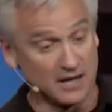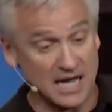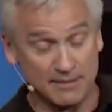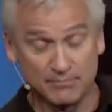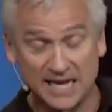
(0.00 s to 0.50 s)

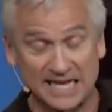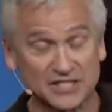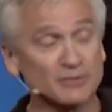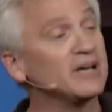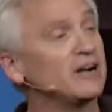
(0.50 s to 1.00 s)
I'm
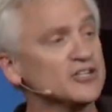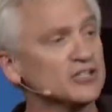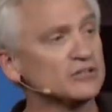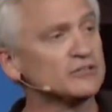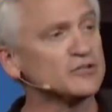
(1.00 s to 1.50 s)
biased about our
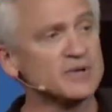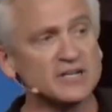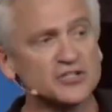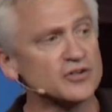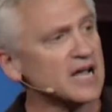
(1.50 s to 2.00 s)
children's
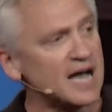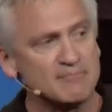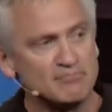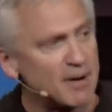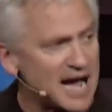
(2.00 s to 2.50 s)
ministry.
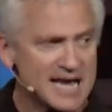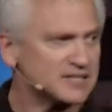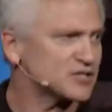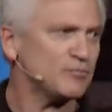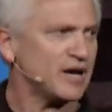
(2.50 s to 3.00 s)
I'm
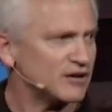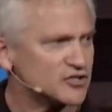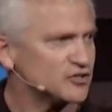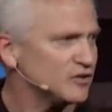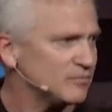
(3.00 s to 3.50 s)
biased about our
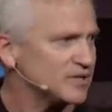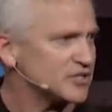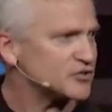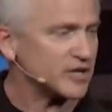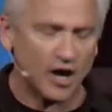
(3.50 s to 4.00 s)
student
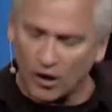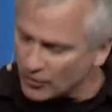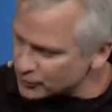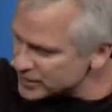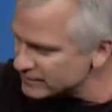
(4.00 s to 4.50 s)
ministry.
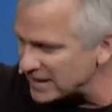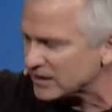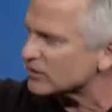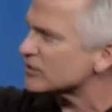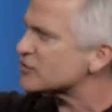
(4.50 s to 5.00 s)
All three of my
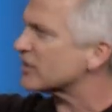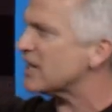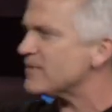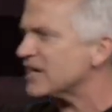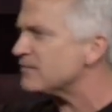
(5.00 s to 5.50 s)
girls are
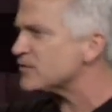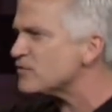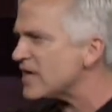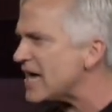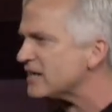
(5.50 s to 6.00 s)
coming up
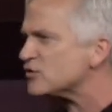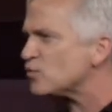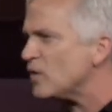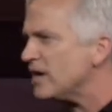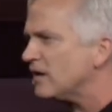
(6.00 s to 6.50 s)
through that as
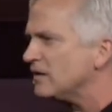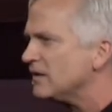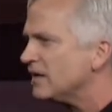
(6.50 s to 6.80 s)
well.